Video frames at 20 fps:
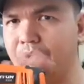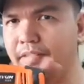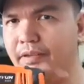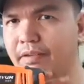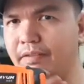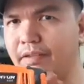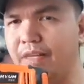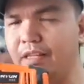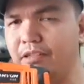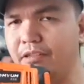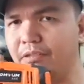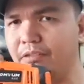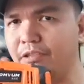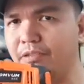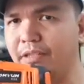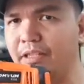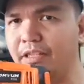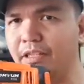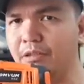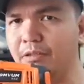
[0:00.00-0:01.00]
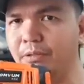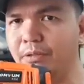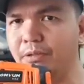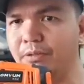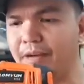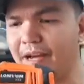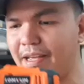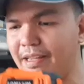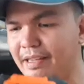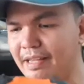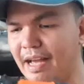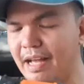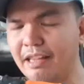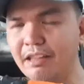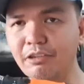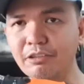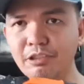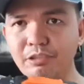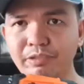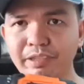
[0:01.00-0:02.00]
Oh, that looks really cool, right? That
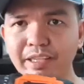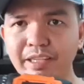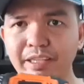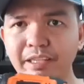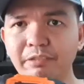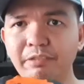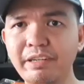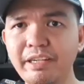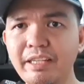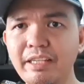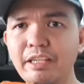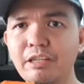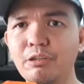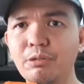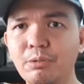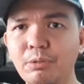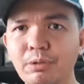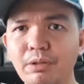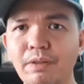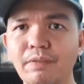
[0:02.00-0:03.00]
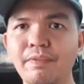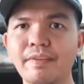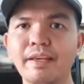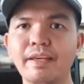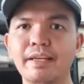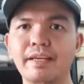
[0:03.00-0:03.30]
looks really cool.